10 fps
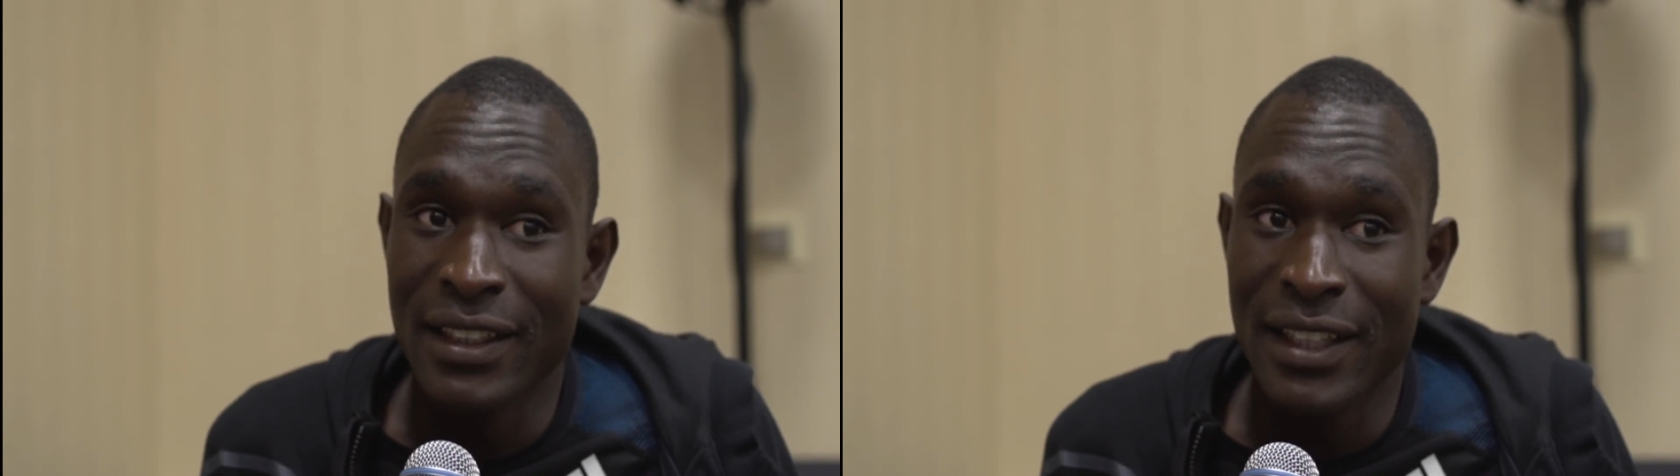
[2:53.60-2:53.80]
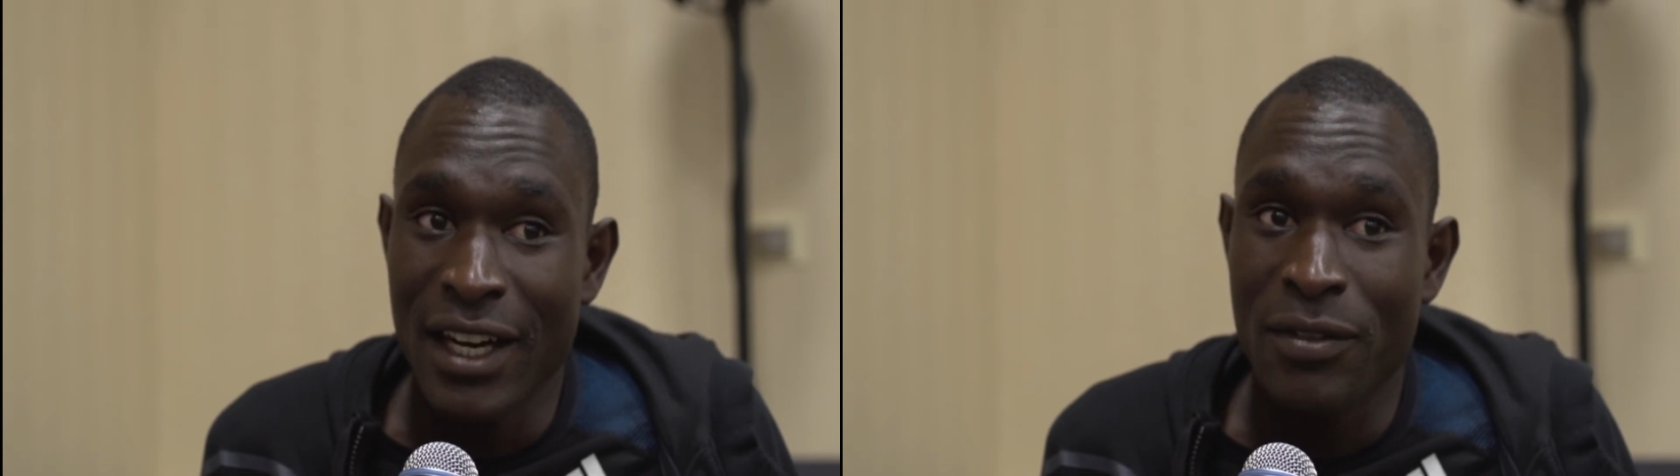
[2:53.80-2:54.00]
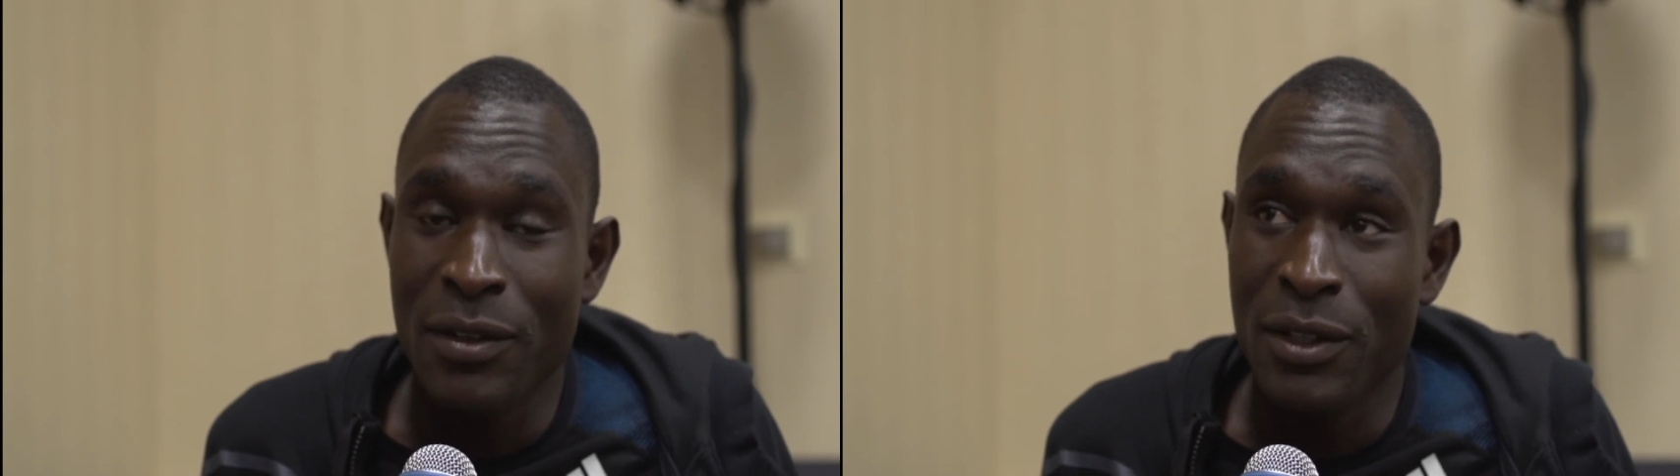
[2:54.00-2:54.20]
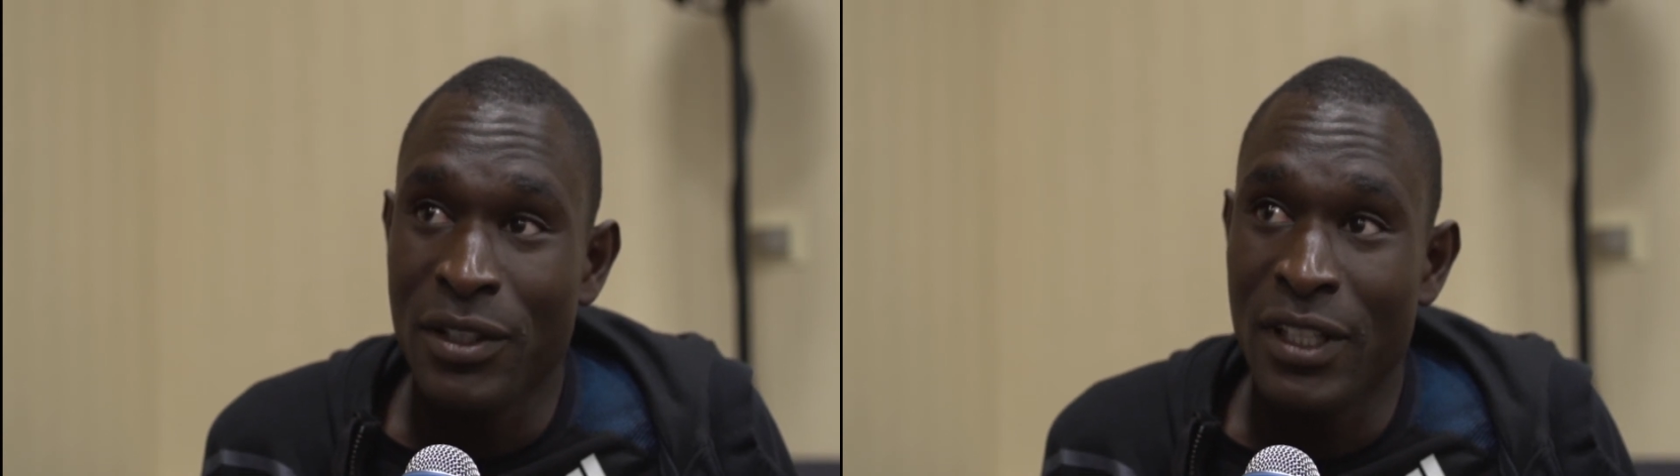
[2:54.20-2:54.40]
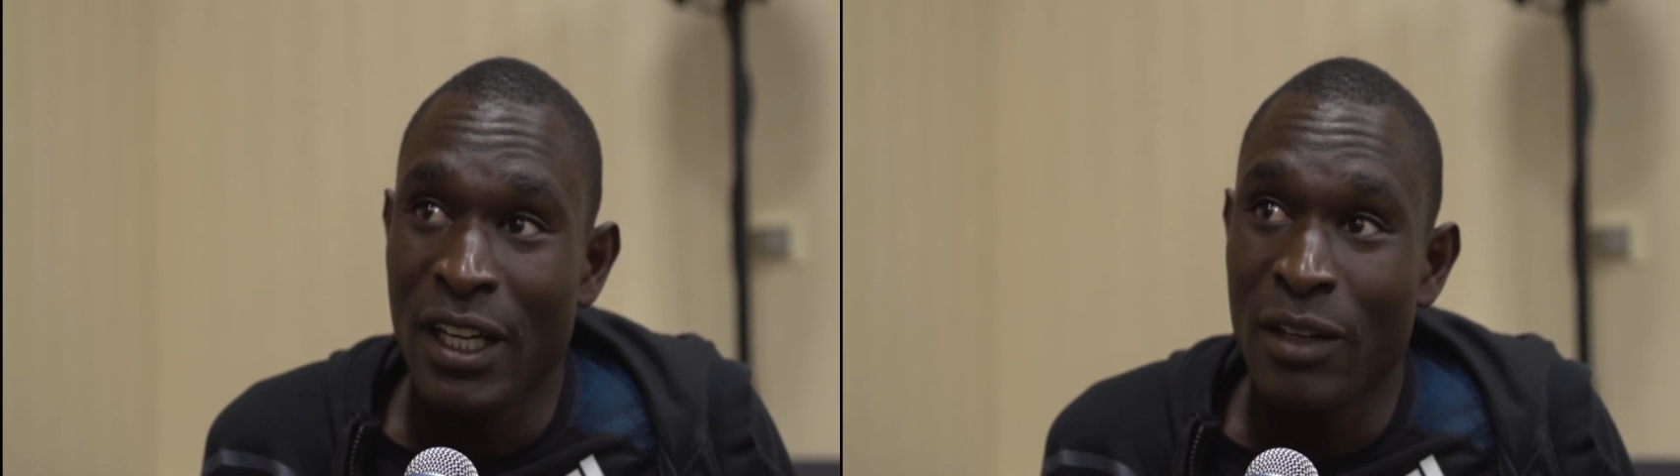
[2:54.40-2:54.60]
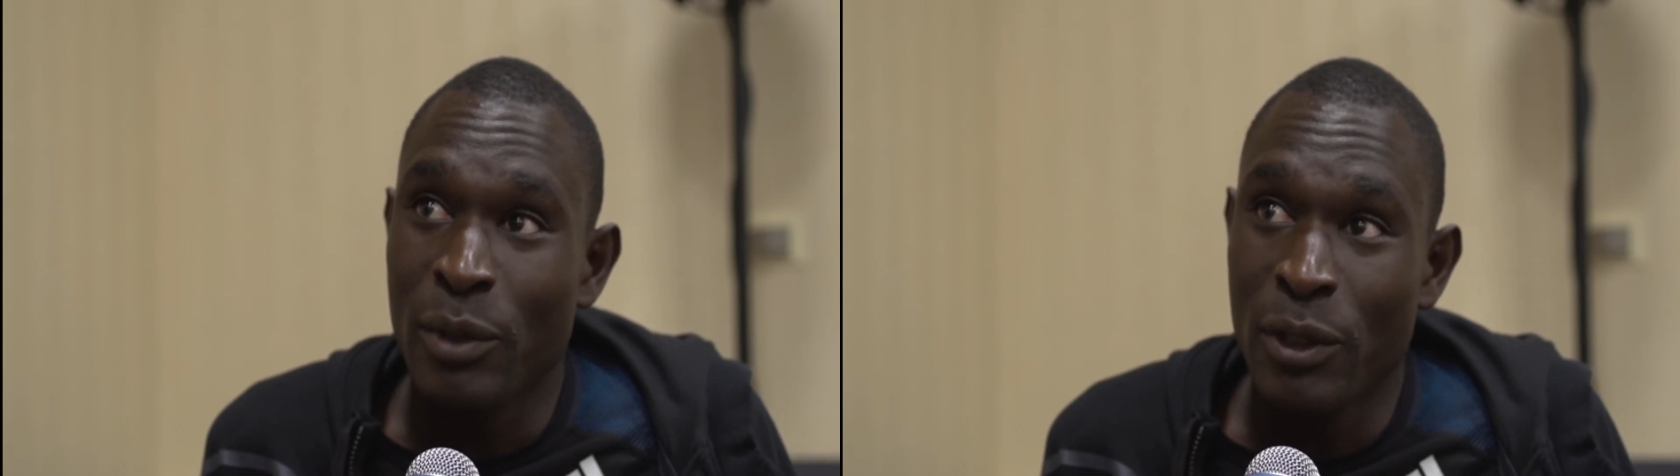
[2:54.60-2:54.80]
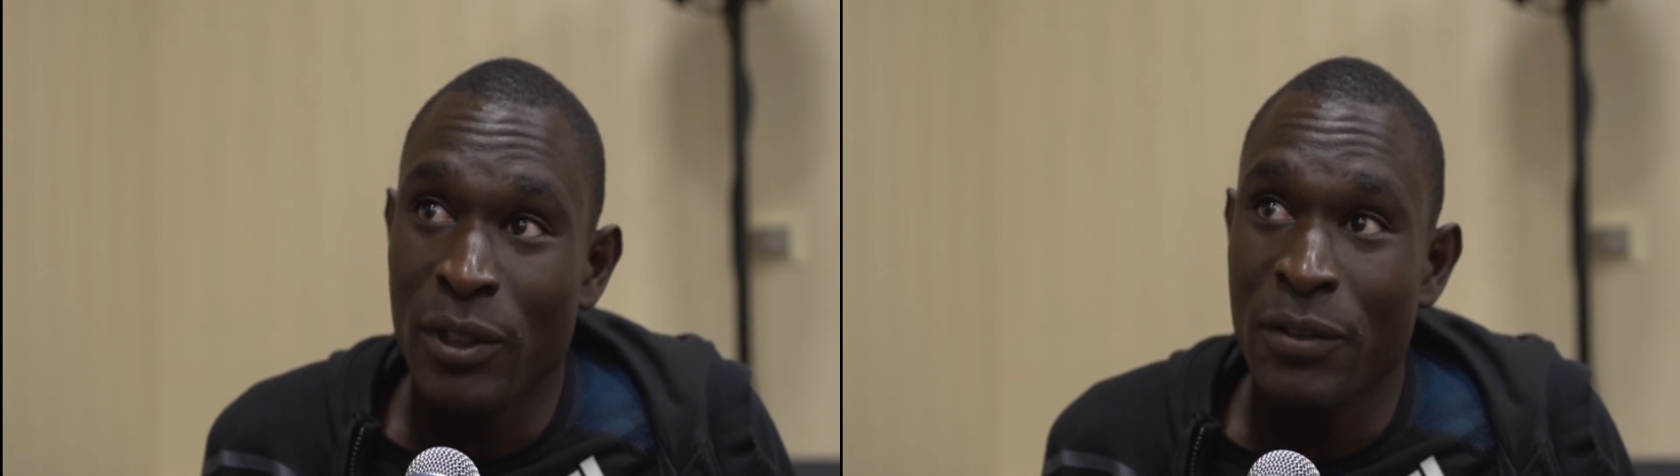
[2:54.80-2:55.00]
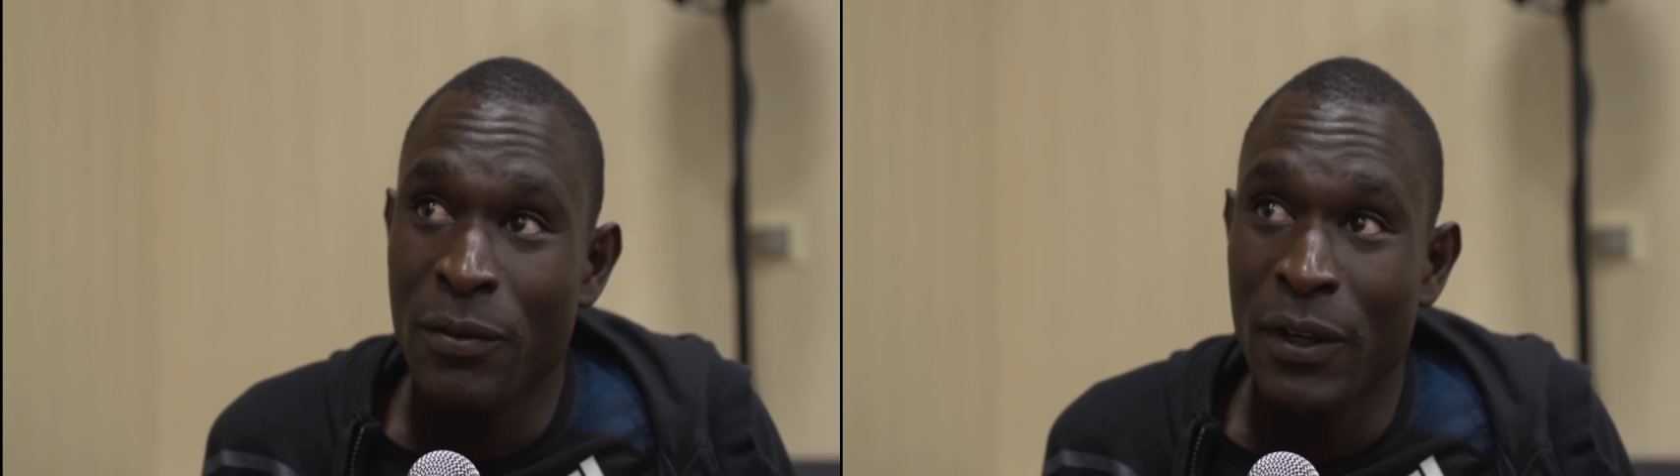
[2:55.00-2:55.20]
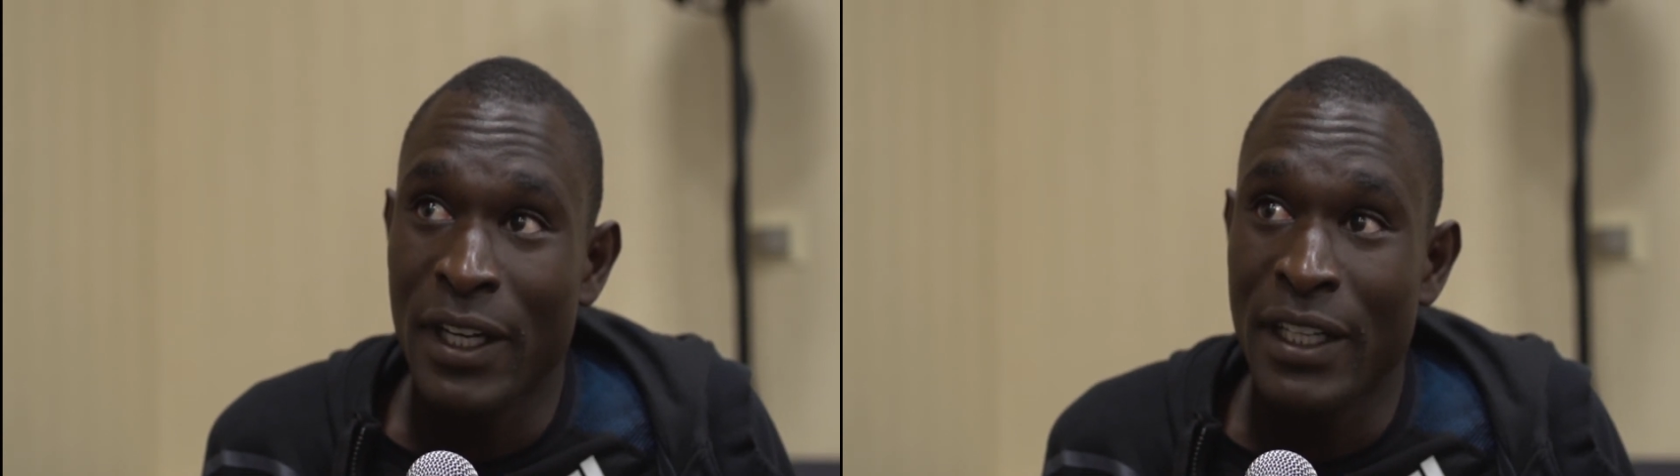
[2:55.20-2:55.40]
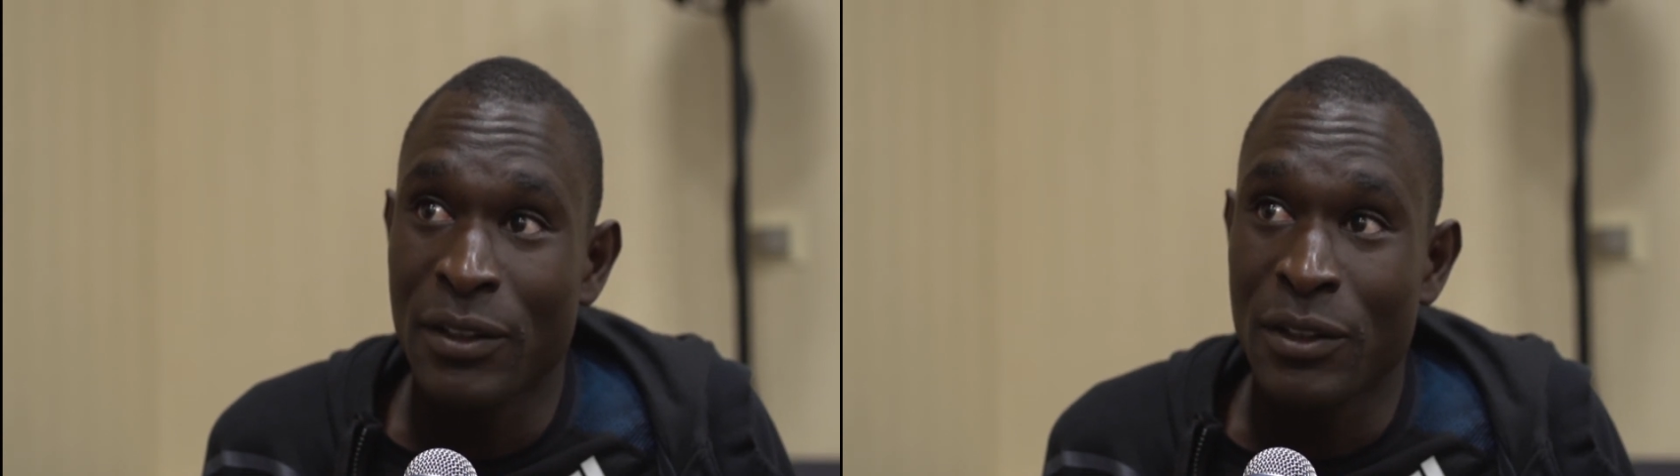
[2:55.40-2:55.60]
Yeah, of course. I'll be looking
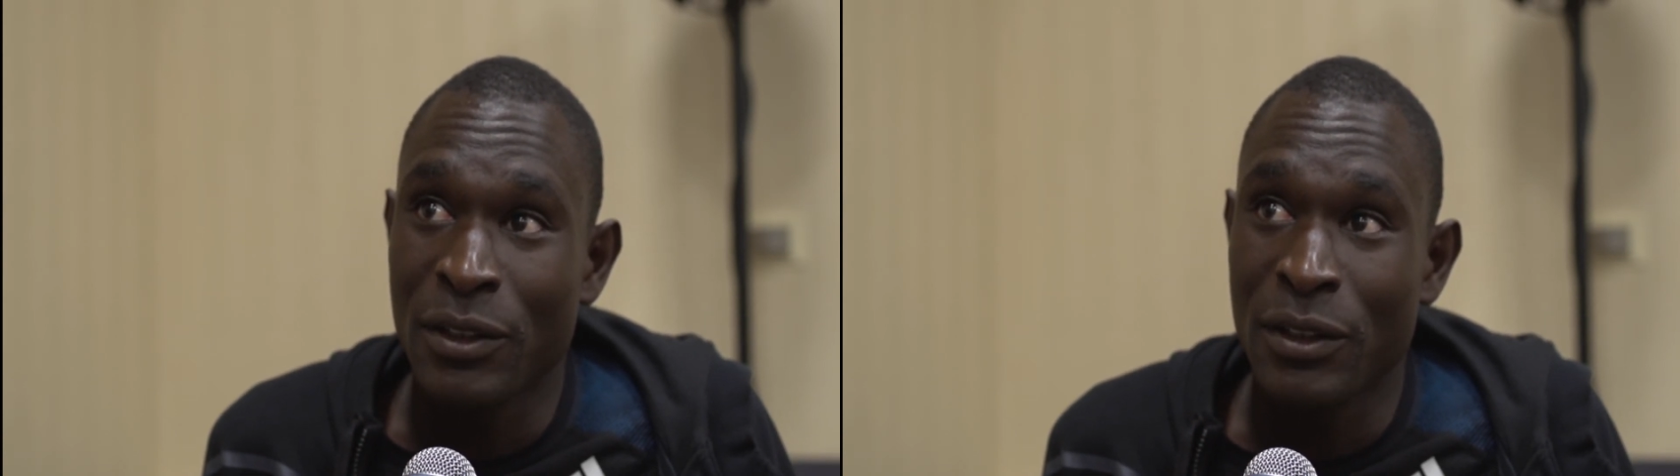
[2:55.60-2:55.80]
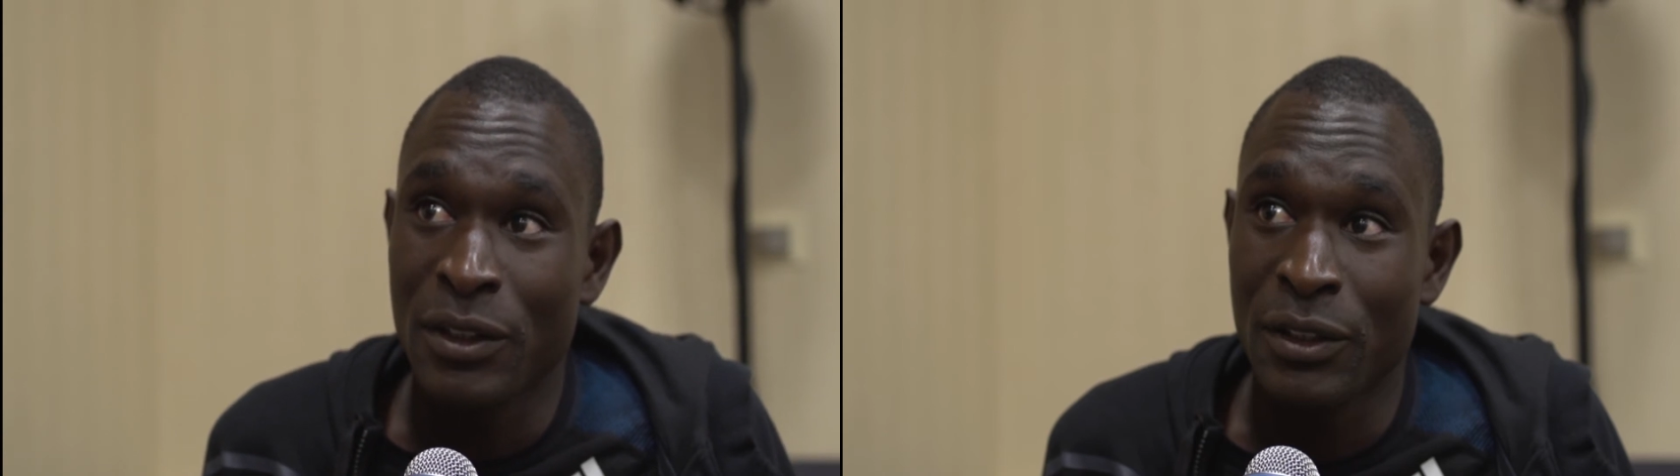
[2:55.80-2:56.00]
forward also,